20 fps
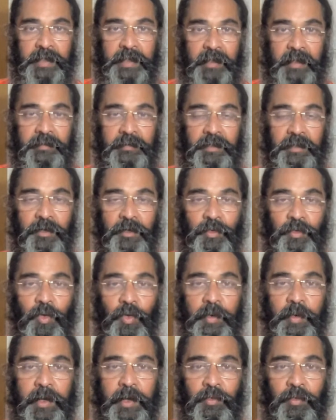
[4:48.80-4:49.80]
Shastra
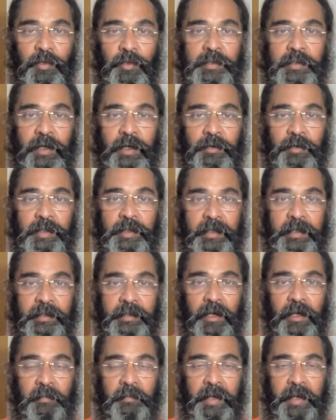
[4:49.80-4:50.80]
nowhere rules out that
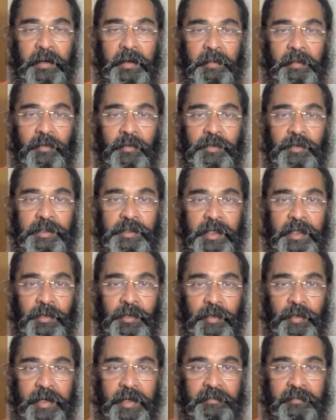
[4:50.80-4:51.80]
there will be about, say,
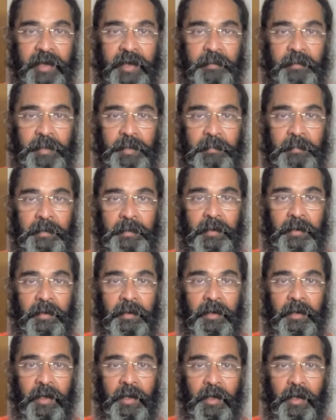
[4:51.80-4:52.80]
25
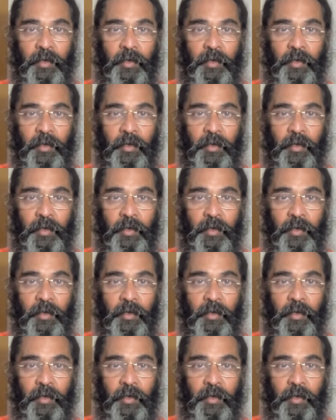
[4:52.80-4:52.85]
people